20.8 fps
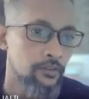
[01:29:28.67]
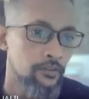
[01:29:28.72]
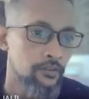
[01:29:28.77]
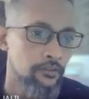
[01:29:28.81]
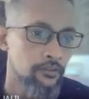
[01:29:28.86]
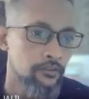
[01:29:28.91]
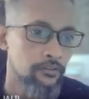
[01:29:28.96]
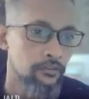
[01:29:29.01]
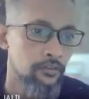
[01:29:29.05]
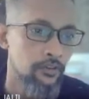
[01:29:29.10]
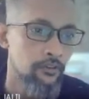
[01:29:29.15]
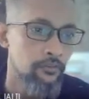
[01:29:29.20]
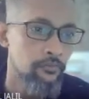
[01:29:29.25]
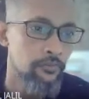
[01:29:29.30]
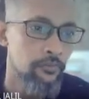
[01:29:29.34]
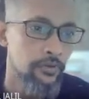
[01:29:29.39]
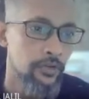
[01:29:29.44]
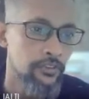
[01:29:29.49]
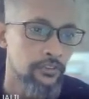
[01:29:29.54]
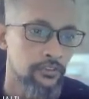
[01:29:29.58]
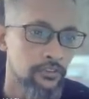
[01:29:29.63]
soft
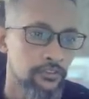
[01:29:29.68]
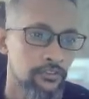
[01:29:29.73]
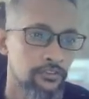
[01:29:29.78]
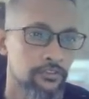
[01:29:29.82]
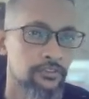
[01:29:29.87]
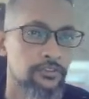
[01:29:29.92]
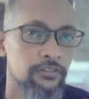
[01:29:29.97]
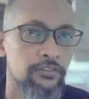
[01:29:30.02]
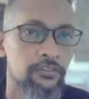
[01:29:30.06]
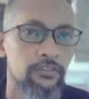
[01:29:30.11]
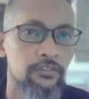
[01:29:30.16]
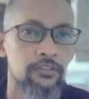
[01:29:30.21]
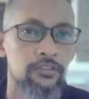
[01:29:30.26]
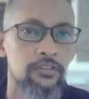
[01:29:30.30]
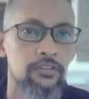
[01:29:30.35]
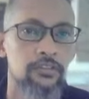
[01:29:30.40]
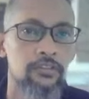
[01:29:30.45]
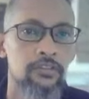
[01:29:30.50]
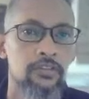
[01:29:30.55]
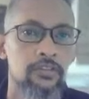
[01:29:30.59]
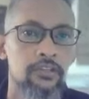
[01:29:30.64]
brushes,
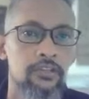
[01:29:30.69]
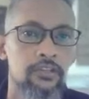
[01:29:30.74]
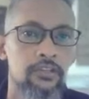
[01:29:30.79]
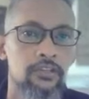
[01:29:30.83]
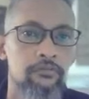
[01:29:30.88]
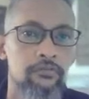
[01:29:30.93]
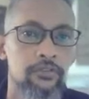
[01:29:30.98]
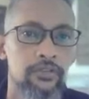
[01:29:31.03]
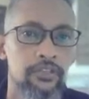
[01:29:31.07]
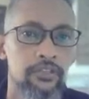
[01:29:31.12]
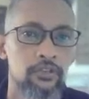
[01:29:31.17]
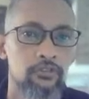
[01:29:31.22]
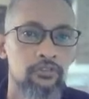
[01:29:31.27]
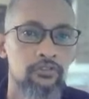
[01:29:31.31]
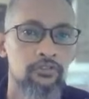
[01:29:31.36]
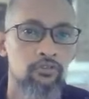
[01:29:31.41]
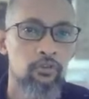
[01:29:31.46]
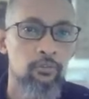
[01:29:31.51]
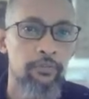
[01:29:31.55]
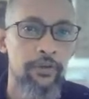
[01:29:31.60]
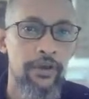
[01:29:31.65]
reduce the
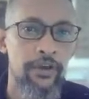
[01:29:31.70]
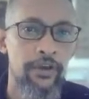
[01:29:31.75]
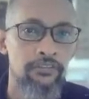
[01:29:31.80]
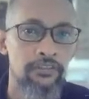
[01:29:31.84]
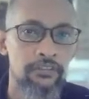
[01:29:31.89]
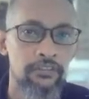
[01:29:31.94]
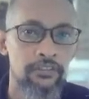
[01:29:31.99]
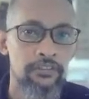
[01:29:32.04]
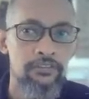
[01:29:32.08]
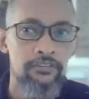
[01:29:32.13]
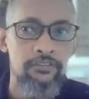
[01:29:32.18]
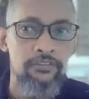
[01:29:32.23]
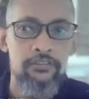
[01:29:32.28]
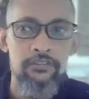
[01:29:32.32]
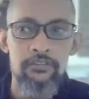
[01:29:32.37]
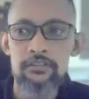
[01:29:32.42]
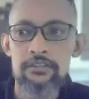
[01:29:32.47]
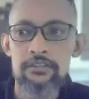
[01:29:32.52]
opacities.